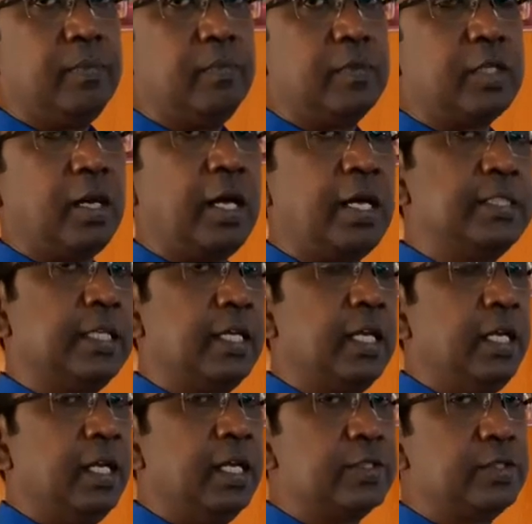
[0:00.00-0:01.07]
So
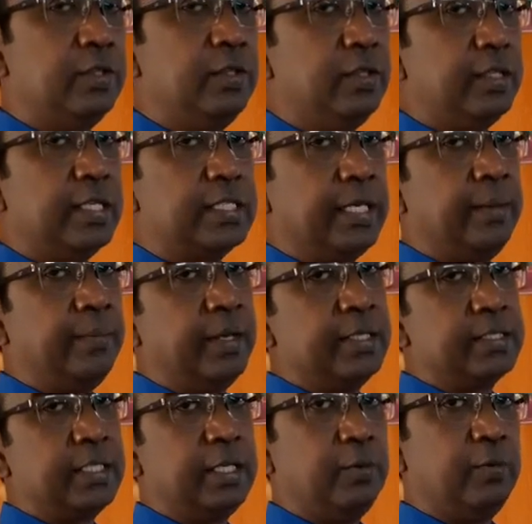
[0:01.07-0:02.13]
logically also the same
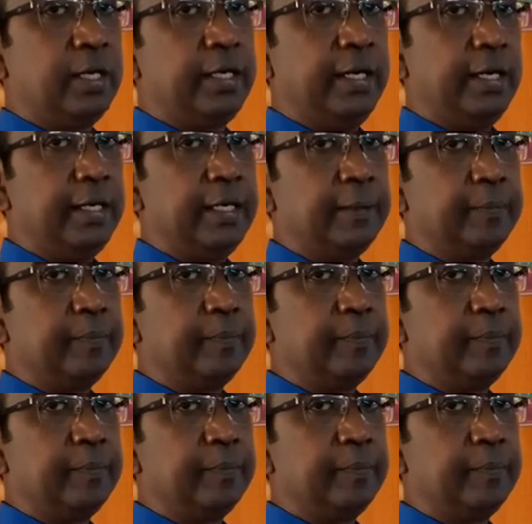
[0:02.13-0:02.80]
answer you are getting.